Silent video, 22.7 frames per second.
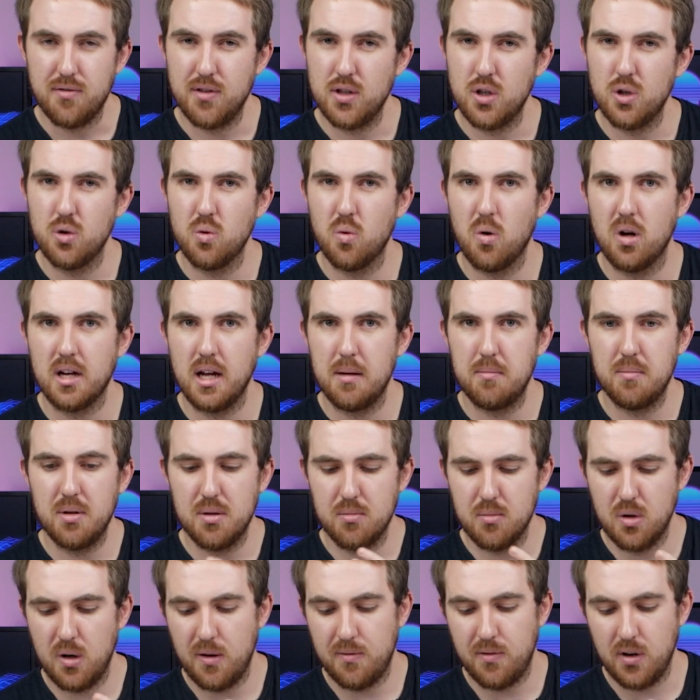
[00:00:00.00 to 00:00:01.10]
if you do want a bit
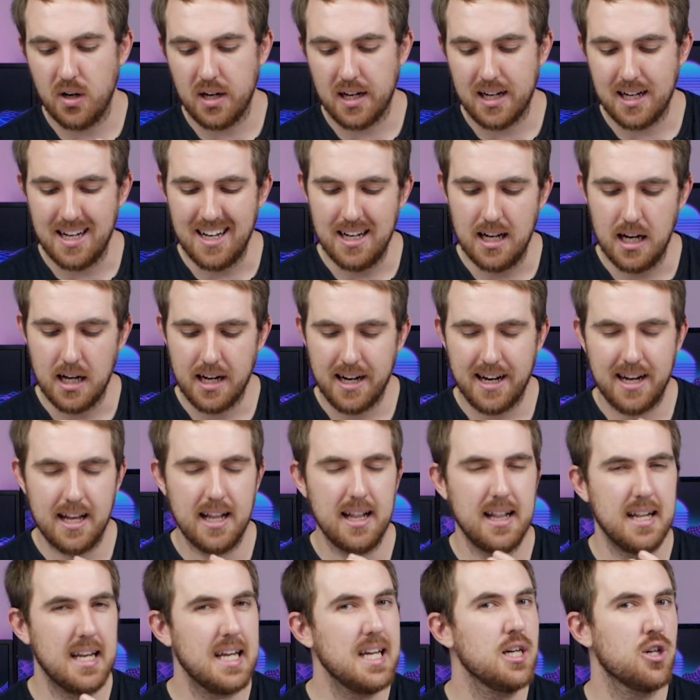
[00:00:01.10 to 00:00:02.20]
more of a
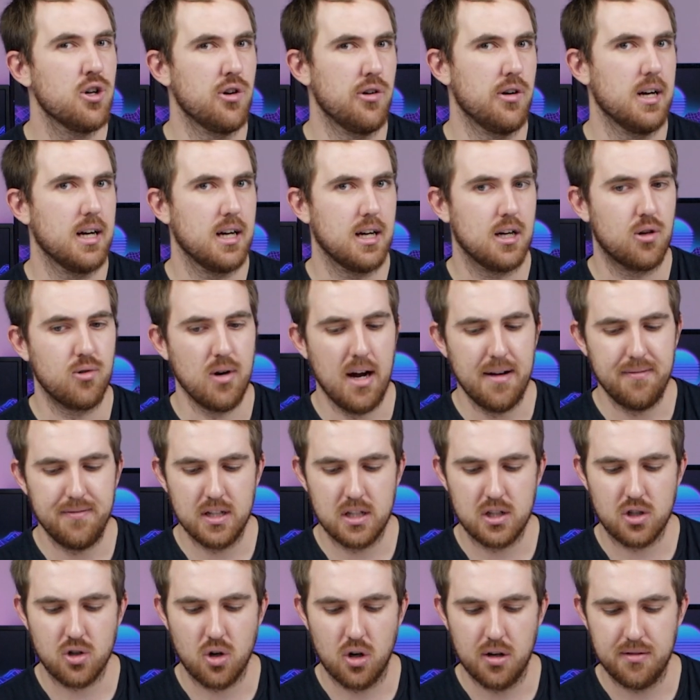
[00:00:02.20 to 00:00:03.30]
cleaner
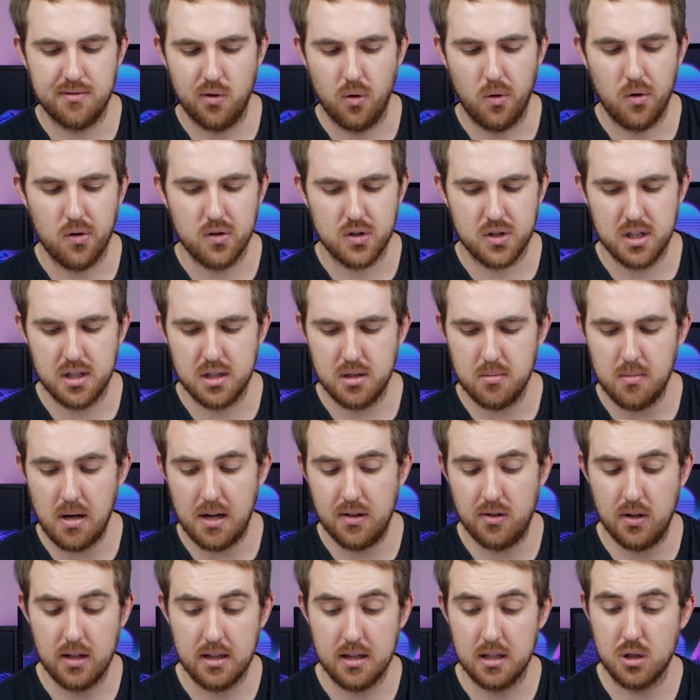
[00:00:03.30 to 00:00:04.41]
graphics card for your system, I
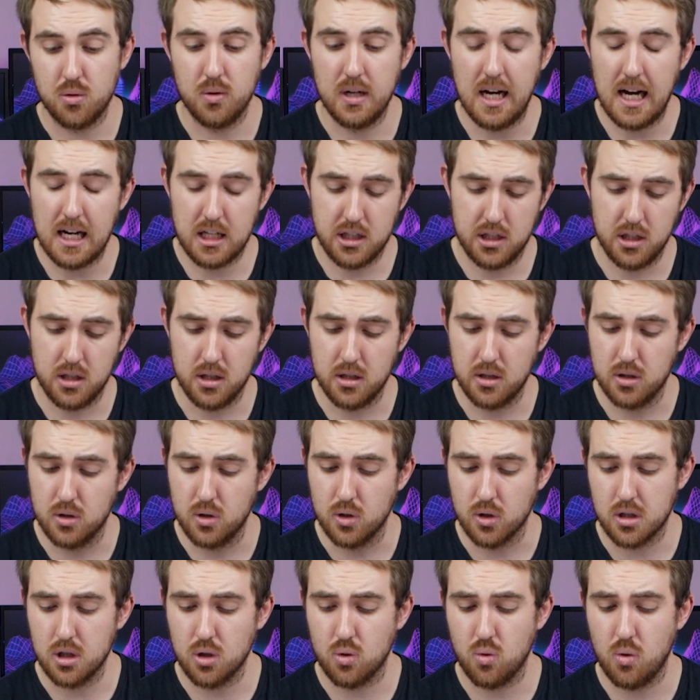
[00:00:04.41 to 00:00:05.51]
think this would actually
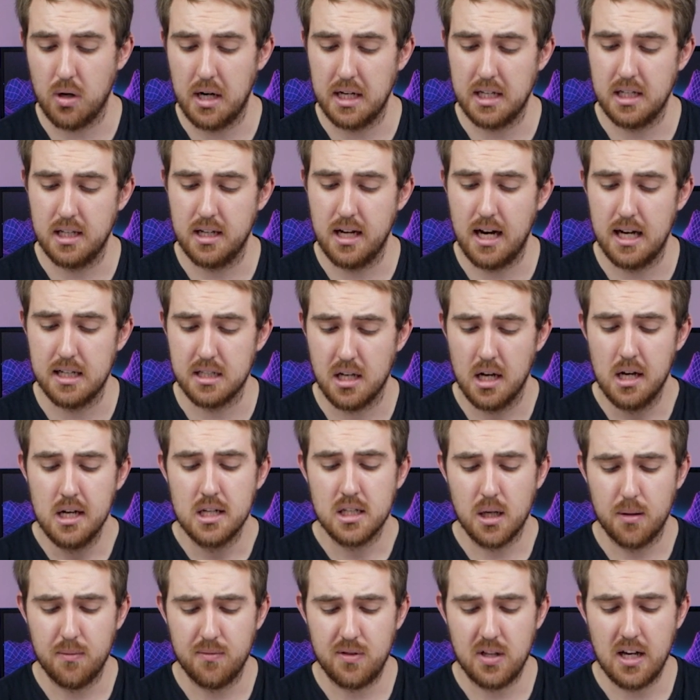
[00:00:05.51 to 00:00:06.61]
look quite nice.
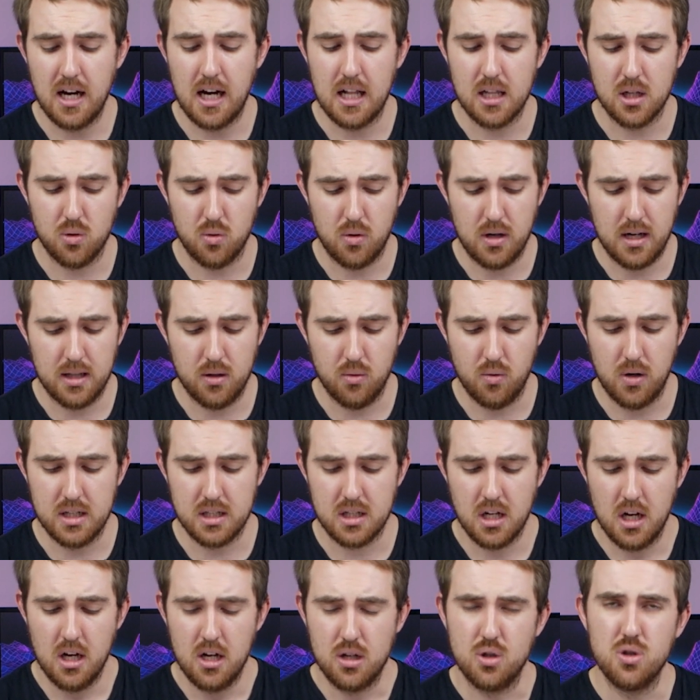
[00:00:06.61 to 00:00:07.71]
Some of the other
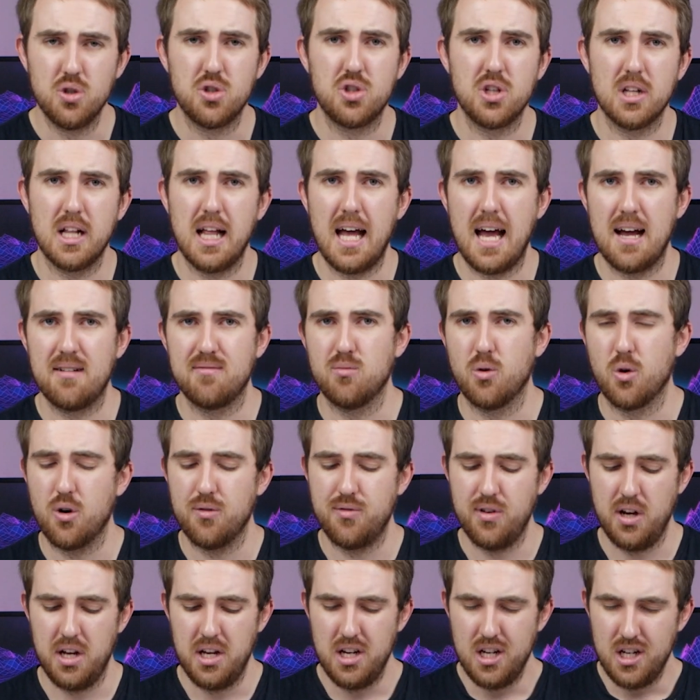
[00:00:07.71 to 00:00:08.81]
ones do still have more
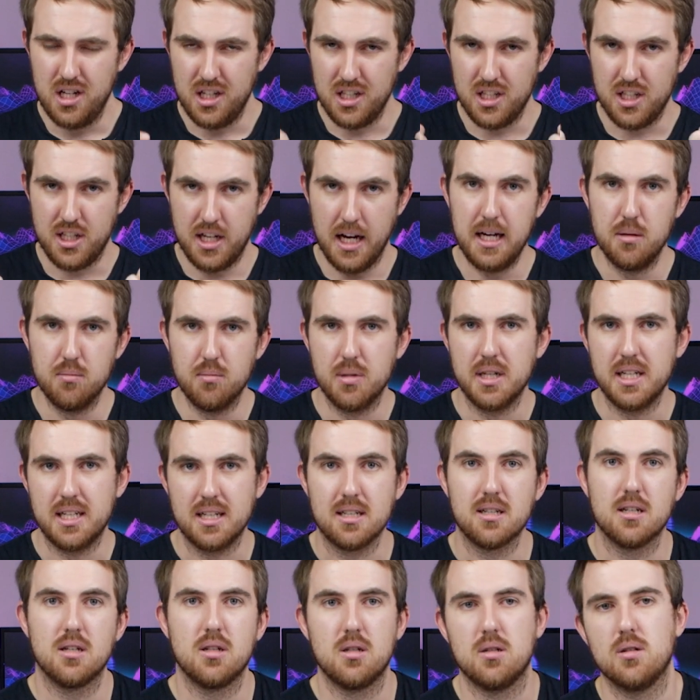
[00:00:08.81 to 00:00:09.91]
of a
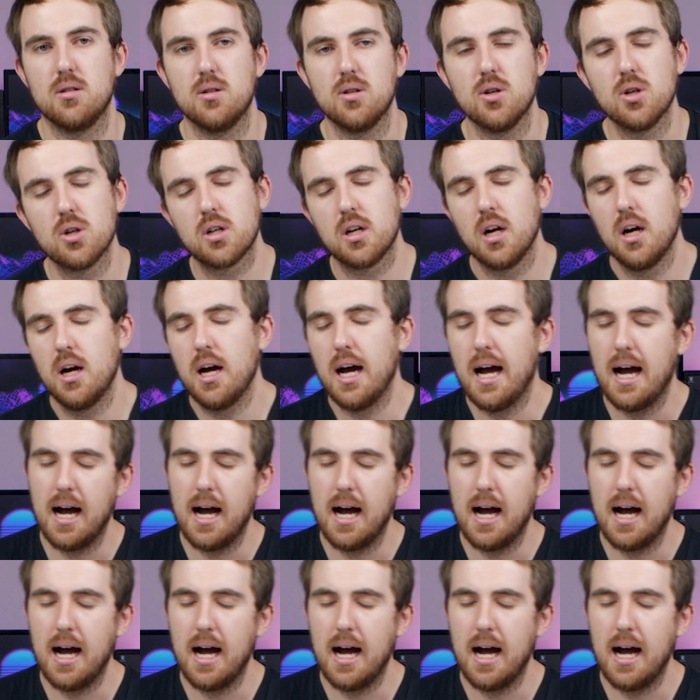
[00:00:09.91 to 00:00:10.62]
gaming look,